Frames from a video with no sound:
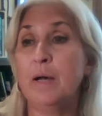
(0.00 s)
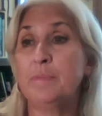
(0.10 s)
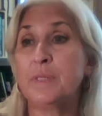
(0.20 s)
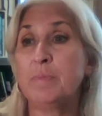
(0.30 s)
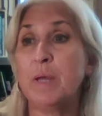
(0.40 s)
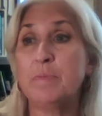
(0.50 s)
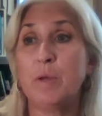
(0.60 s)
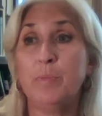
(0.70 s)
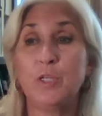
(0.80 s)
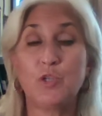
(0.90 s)
Sometimes
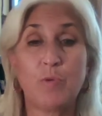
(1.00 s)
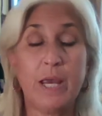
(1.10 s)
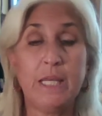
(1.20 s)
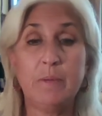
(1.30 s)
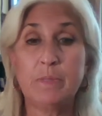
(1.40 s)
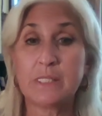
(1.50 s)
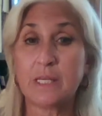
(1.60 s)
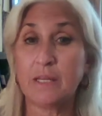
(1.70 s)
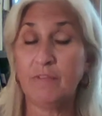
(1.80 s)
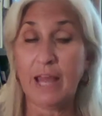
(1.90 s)
I'll put geranium
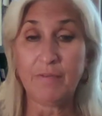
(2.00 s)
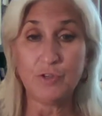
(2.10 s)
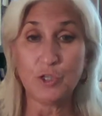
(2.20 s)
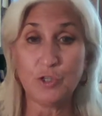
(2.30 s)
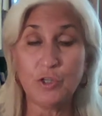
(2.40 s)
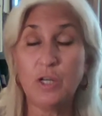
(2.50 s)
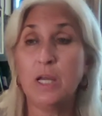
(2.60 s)
instead of lavender.